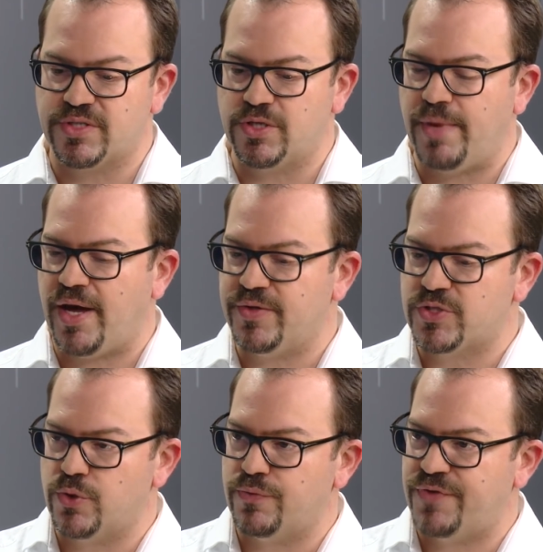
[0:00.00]
Somehow the
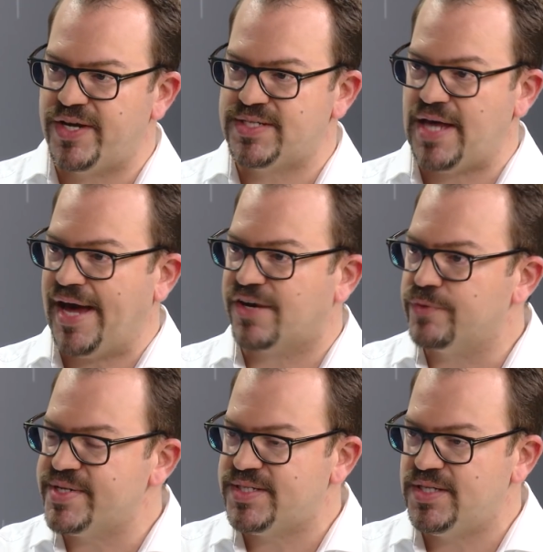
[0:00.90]
surface
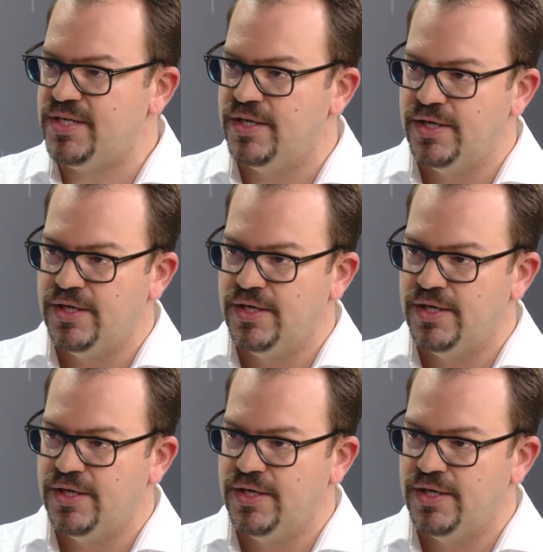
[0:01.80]
accuracy